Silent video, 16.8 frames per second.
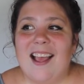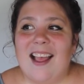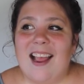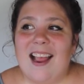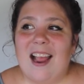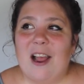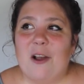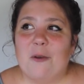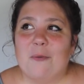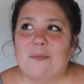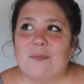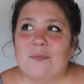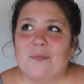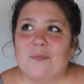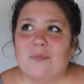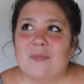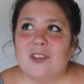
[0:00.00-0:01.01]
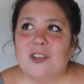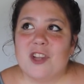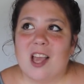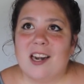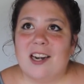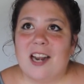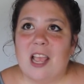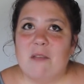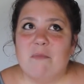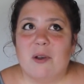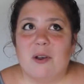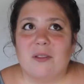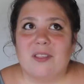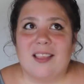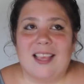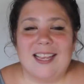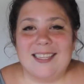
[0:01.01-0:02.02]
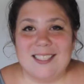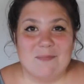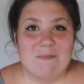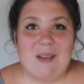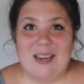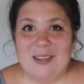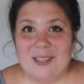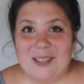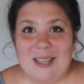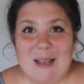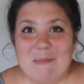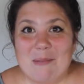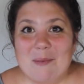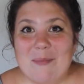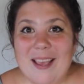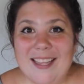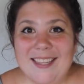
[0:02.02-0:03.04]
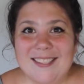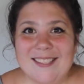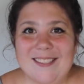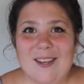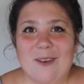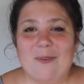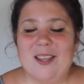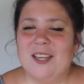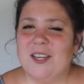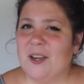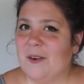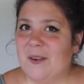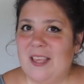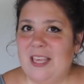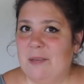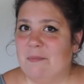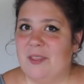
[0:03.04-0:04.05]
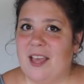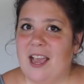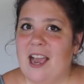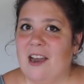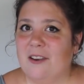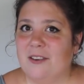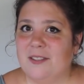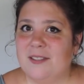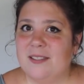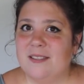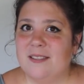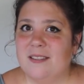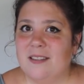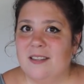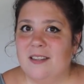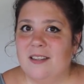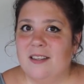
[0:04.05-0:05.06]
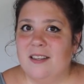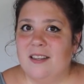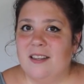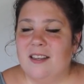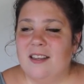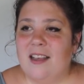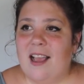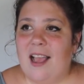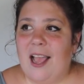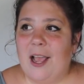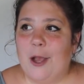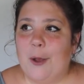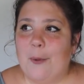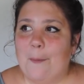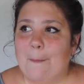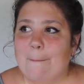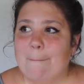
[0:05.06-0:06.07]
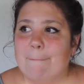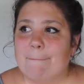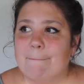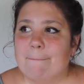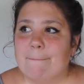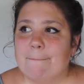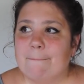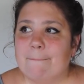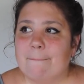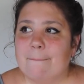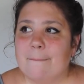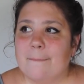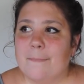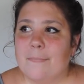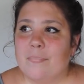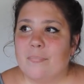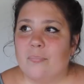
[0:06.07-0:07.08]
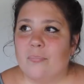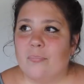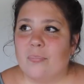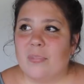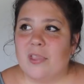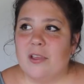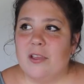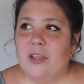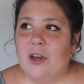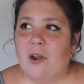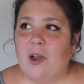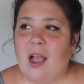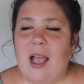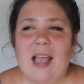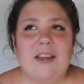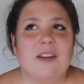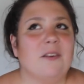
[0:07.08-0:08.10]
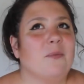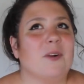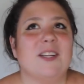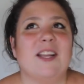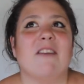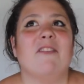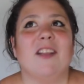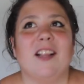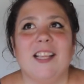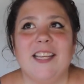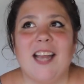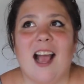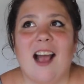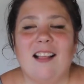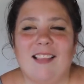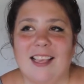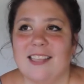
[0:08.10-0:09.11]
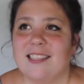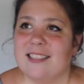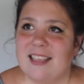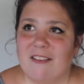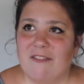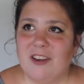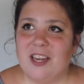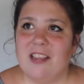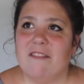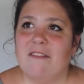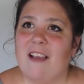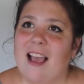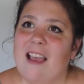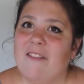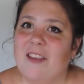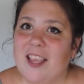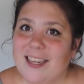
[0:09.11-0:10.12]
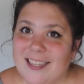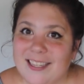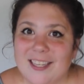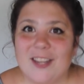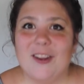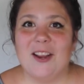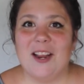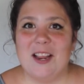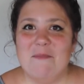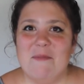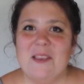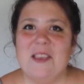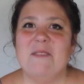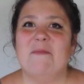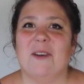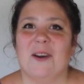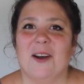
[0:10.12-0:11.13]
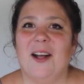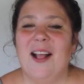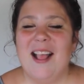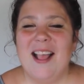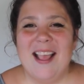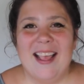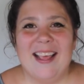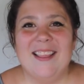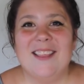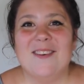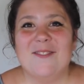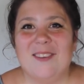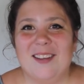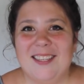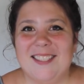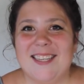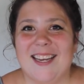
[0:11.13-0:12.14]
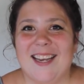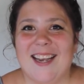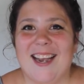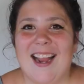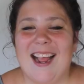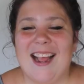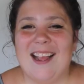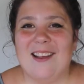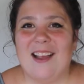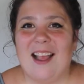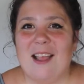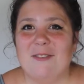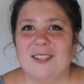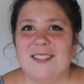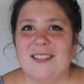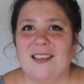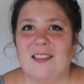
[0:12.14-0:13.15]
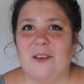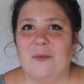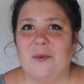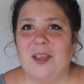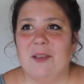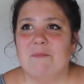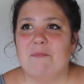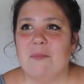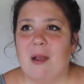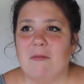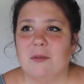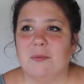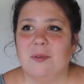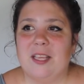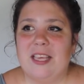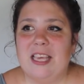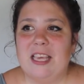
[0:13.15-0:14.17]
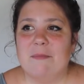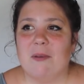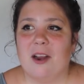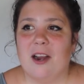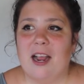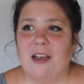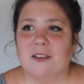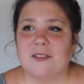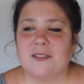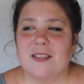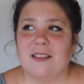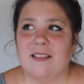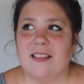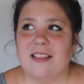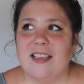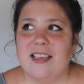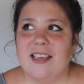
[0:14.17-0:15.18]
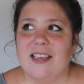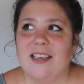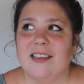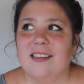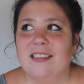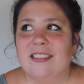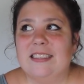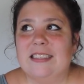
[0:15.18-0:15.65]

John and I both like to bundle up a bit so we don't keep the house, you know, we're definitely not like 75, 80 degree people in the winter. I would say that we probably keep our house in the